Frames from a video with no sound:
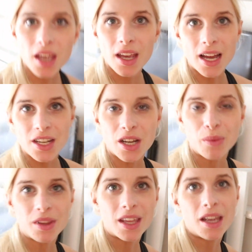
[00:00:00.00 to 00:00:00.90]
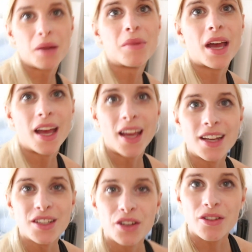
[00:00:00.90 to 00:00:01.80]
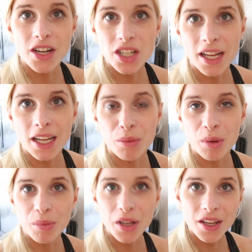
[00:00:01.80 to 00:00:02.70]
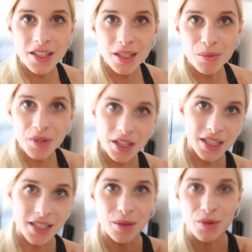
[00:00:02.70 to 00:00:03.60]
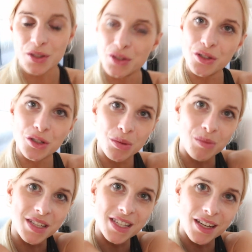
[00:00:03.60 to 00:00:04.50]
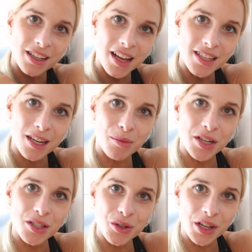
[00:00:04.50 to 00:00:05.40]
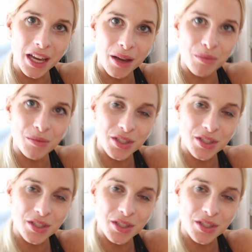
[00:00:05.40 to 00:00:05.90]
catch up with him and congratulate him in person because he was super busy last time I saw him.